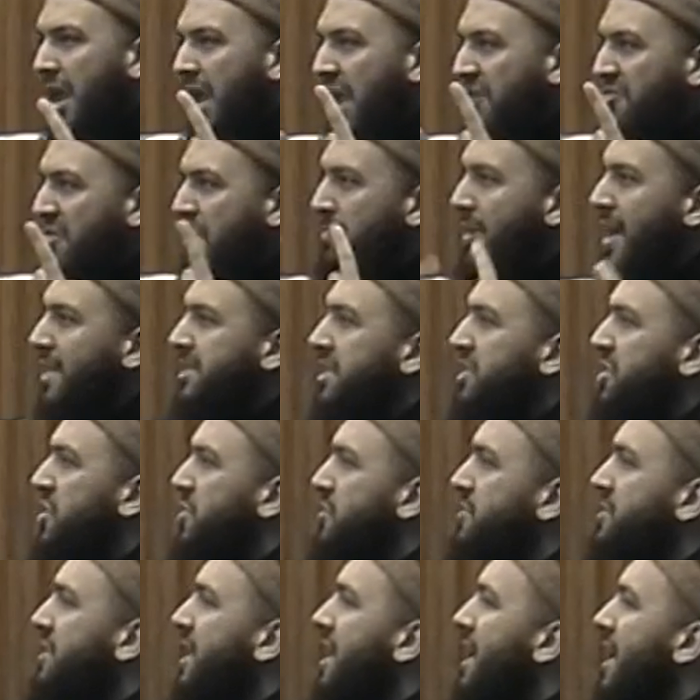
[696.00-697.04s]
Even better
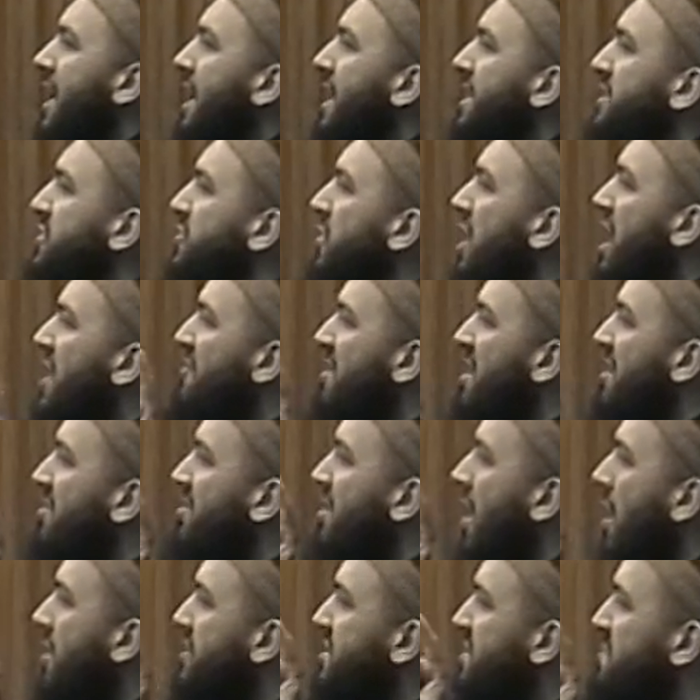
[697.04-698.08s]
news, it's not even a
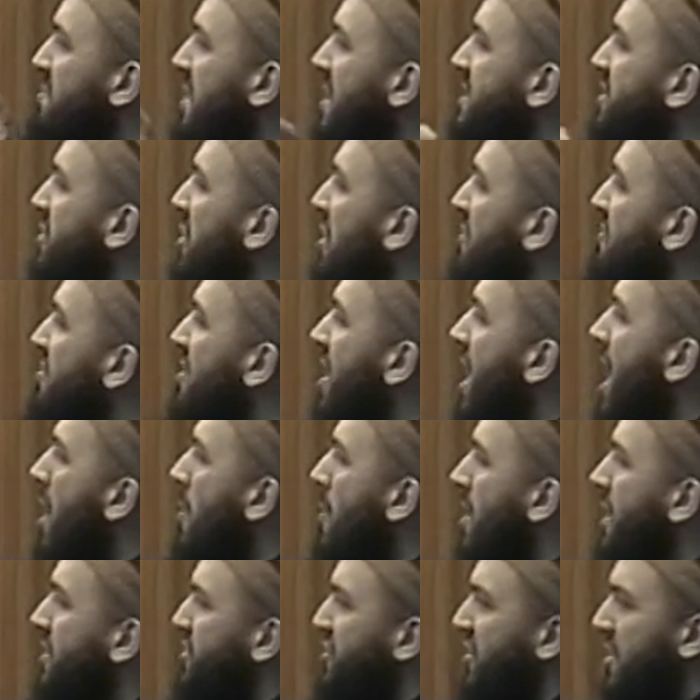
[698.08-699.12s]
thousand months of their
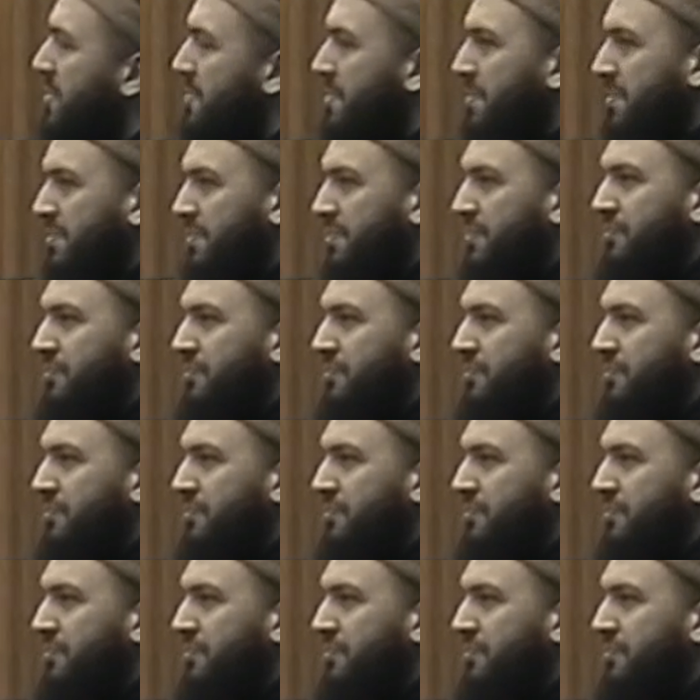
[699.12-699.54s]
worship.